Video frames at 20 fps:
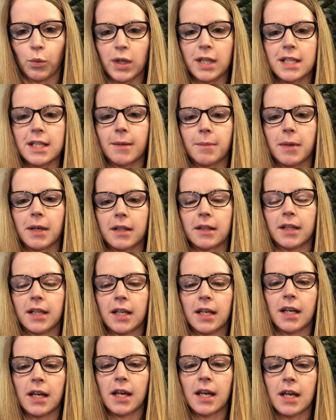We
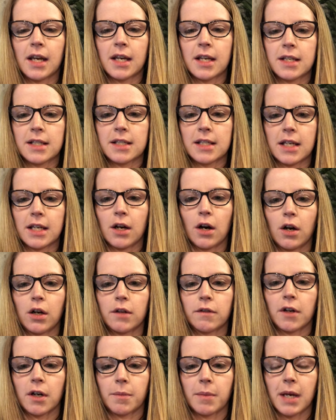typically see
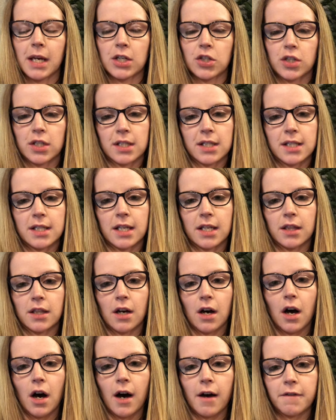all of our patients in
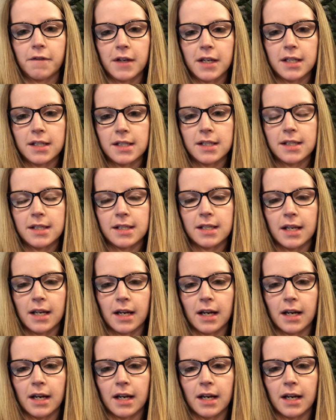the office.